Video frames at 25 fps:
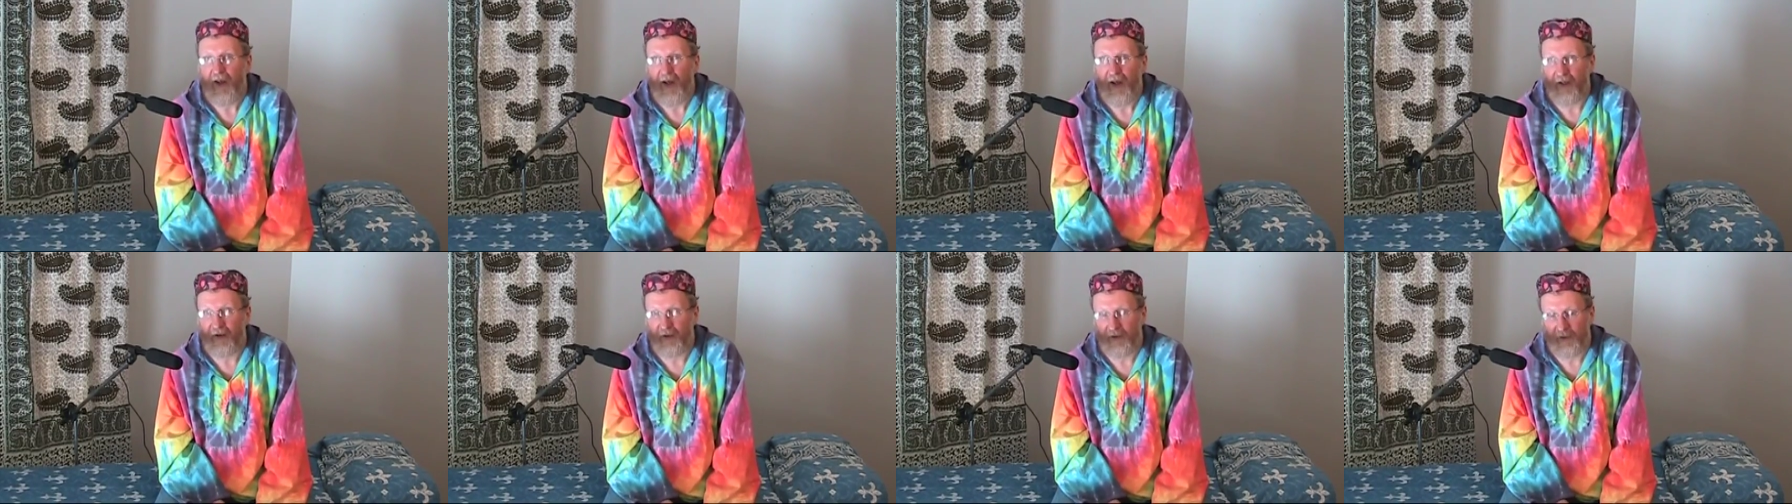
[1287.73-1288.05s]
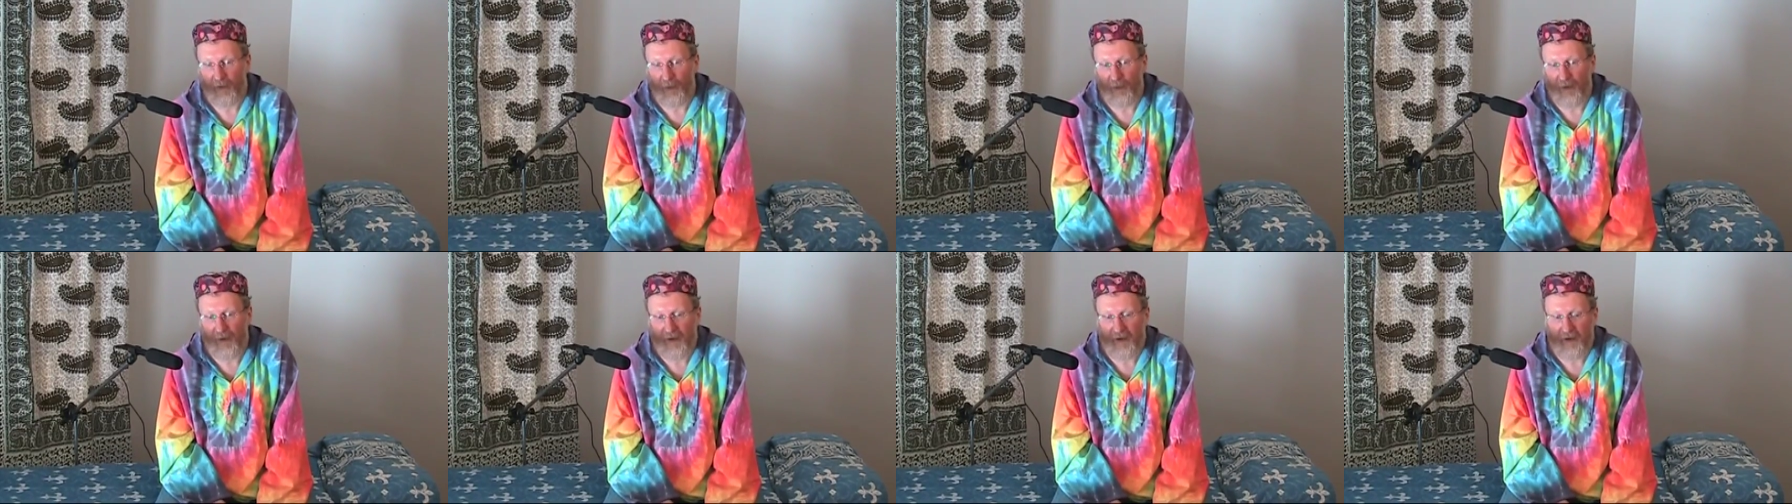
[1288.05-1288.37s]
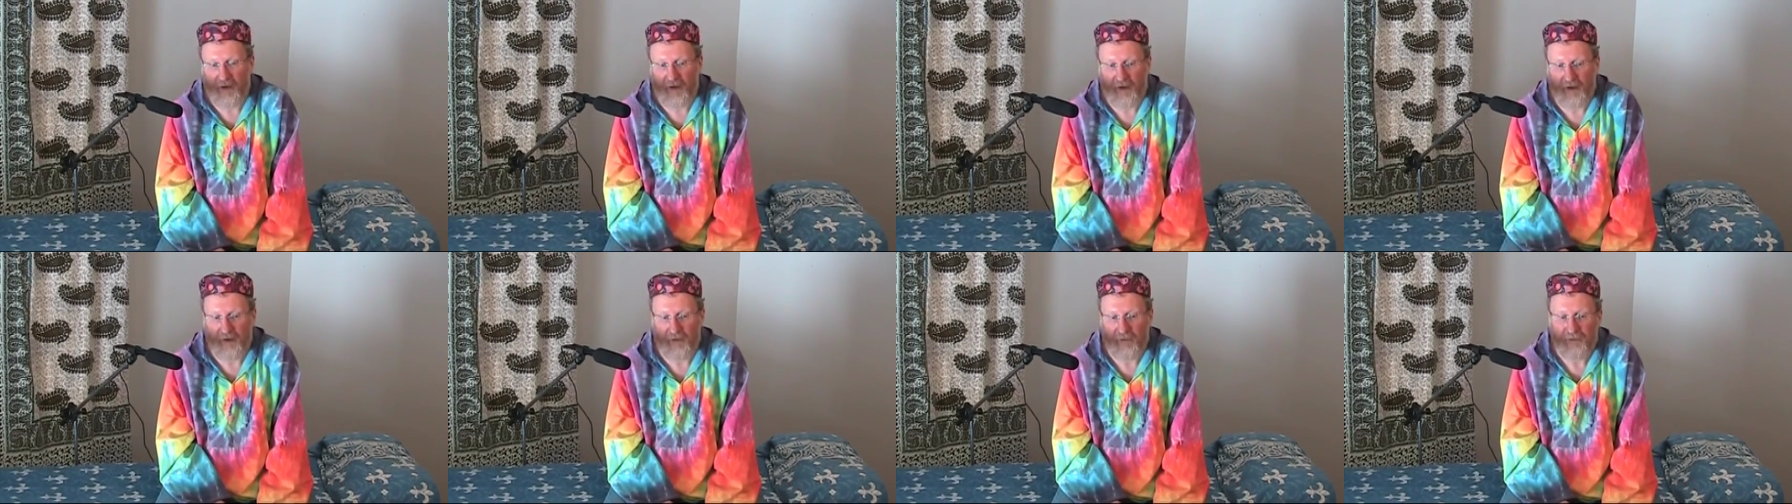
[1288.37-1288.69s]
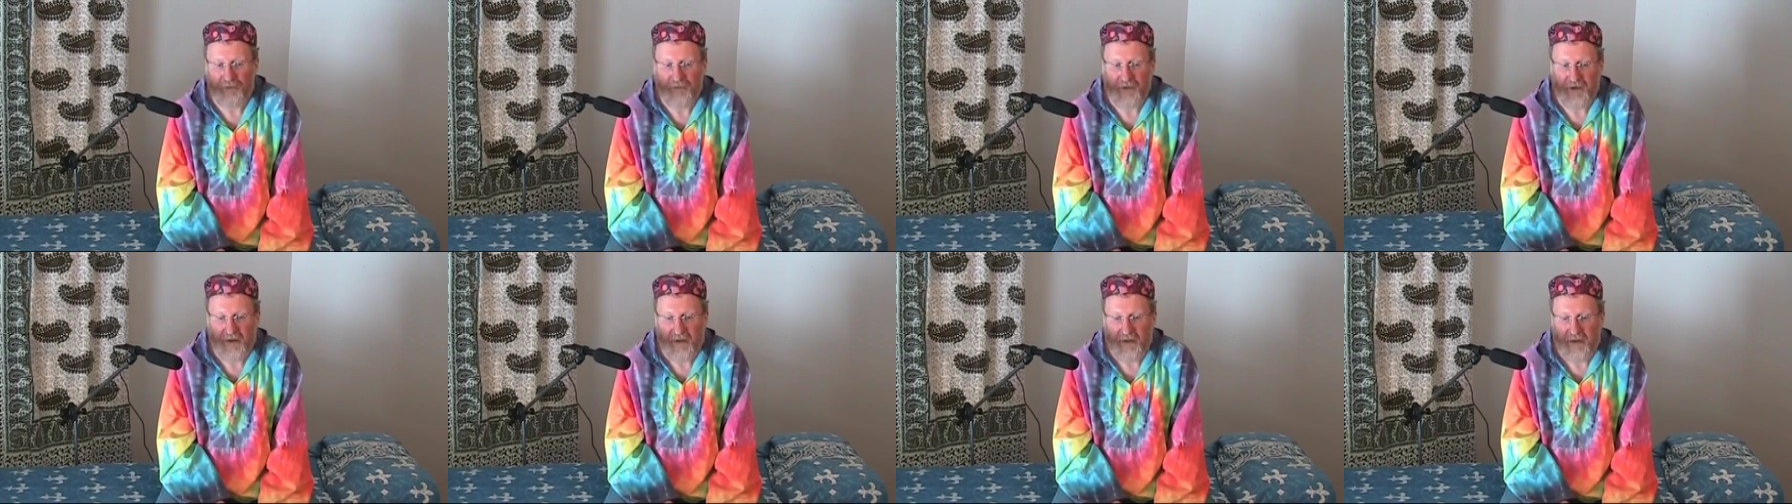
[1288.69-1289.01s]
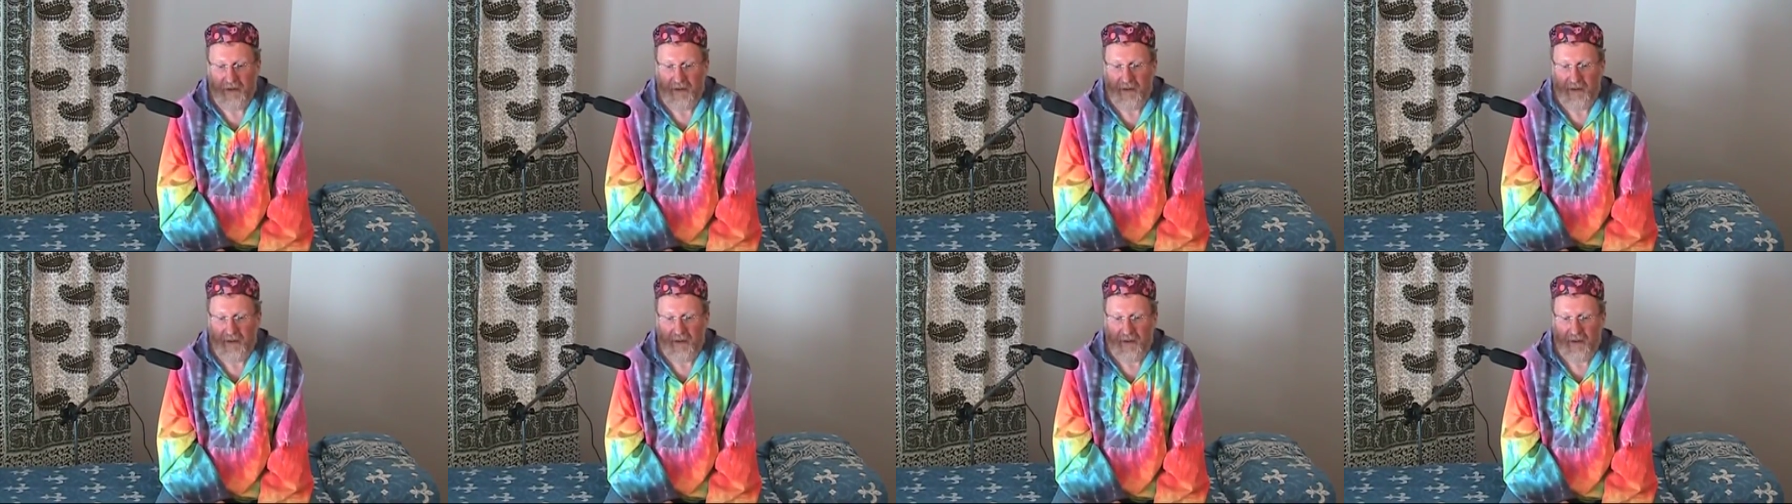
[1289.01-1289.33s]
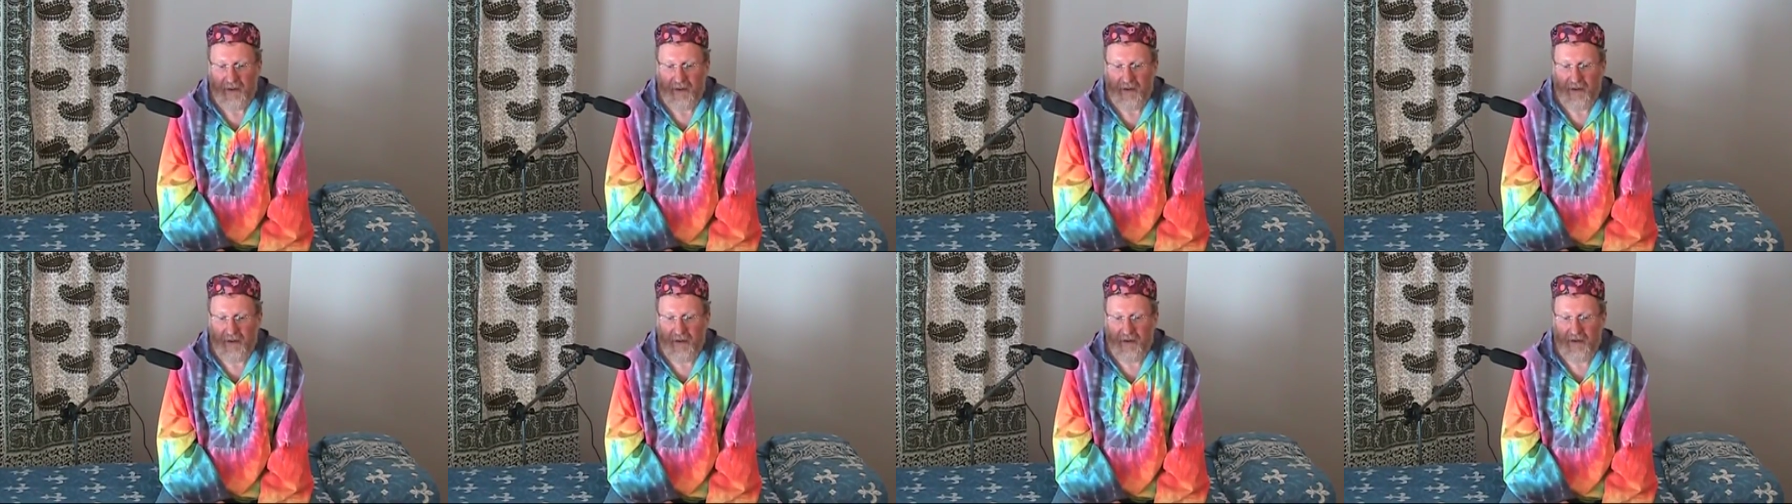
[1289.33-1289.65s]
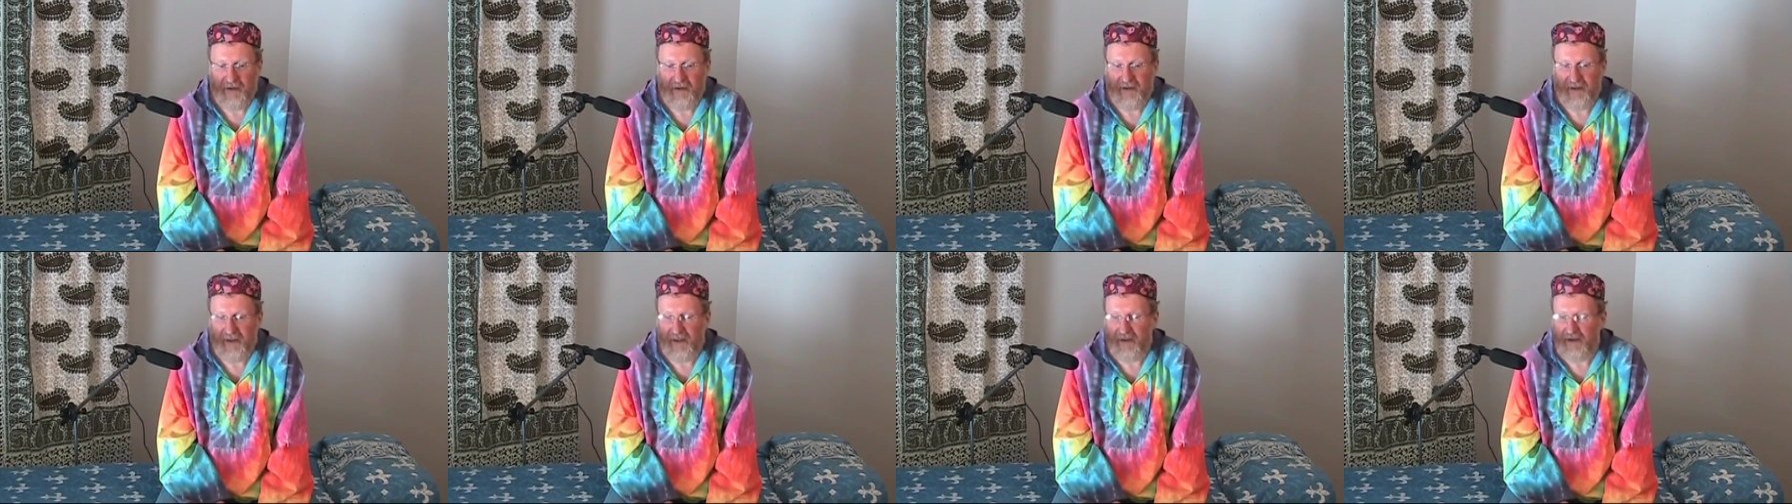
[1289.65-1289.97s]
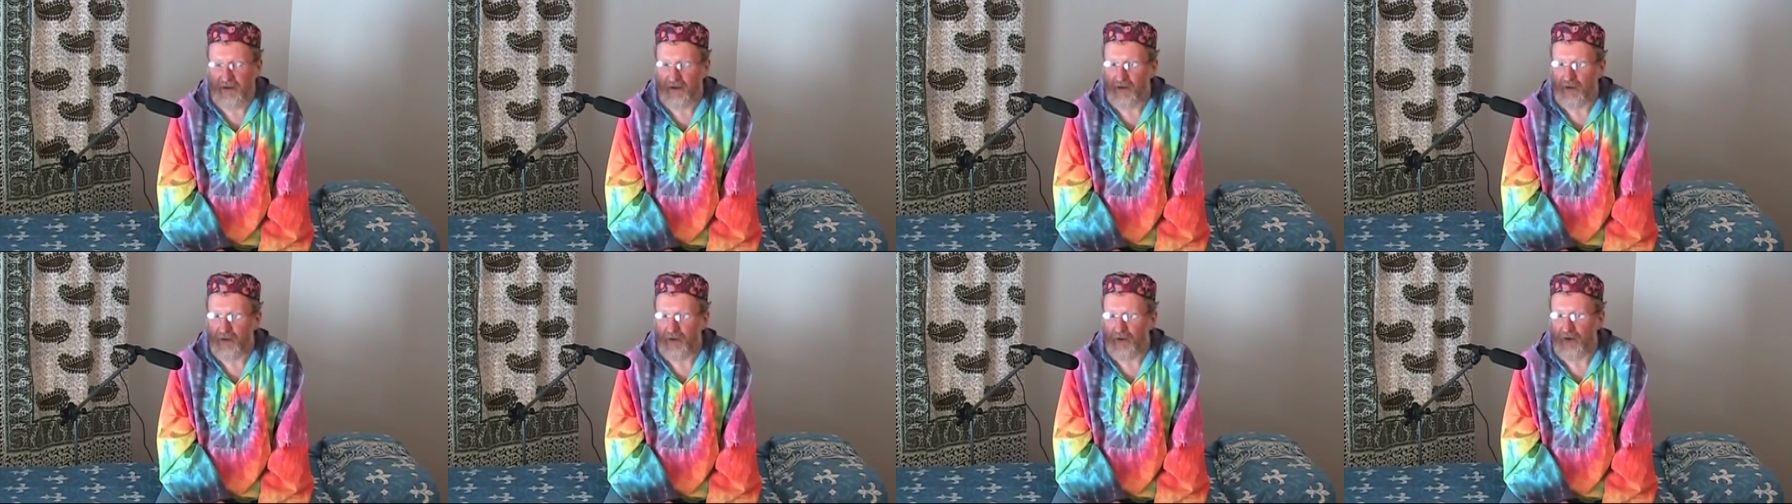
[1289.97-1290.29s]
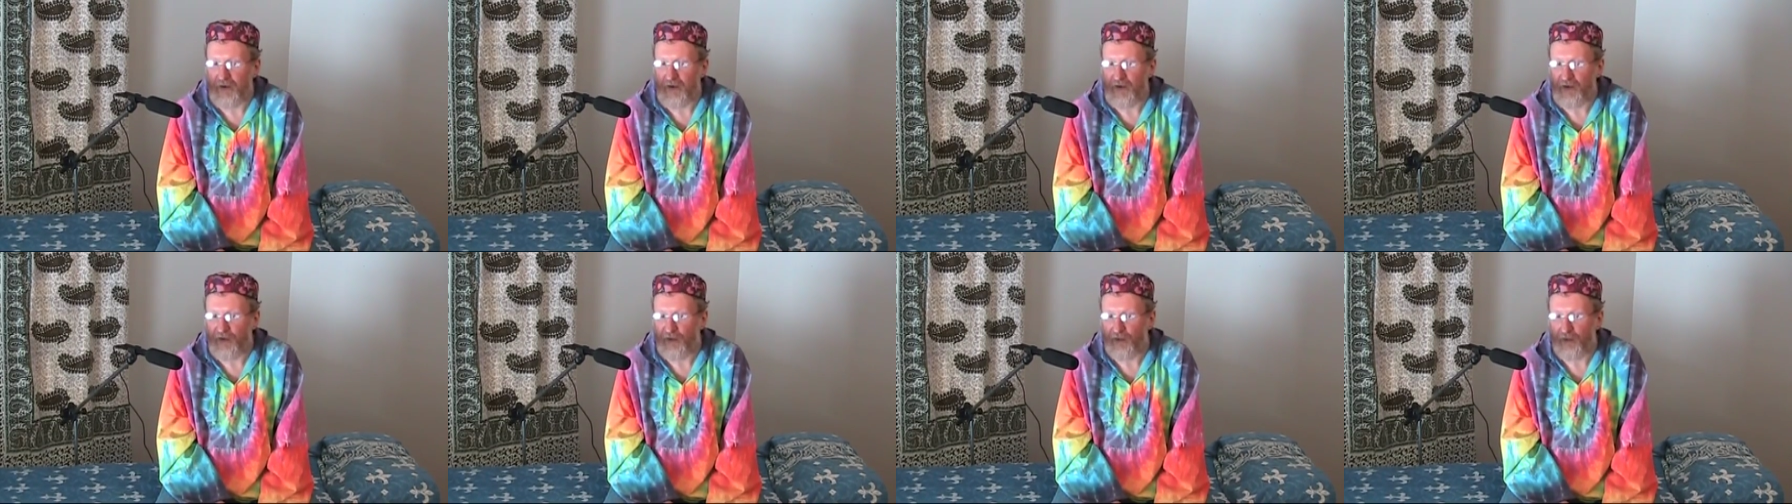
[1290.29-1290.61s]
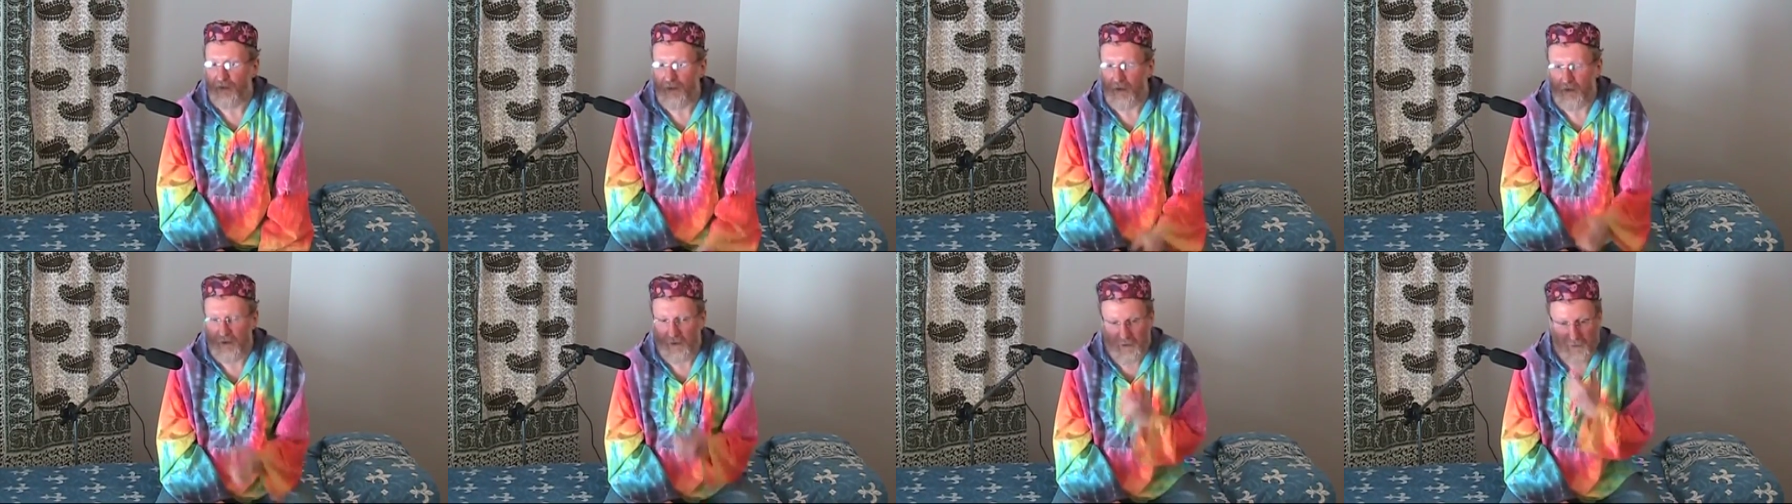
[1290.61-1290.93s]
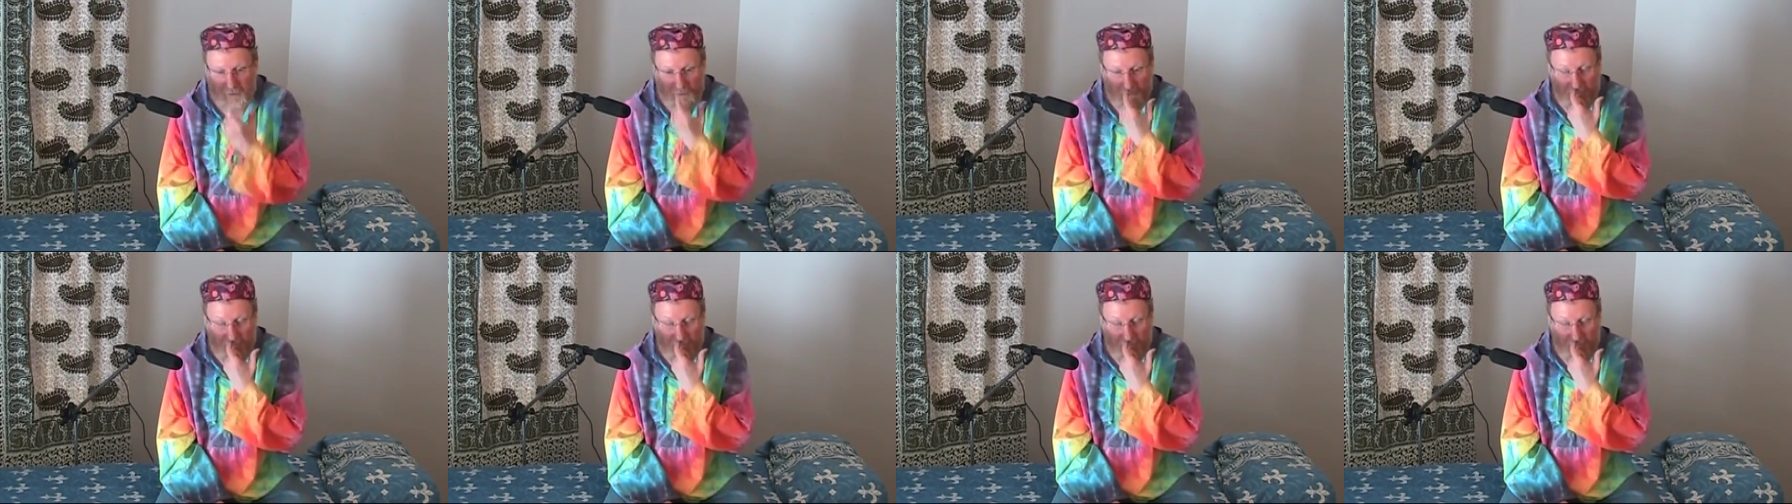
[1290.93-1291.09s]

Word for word: And that awakening is destined to destroy,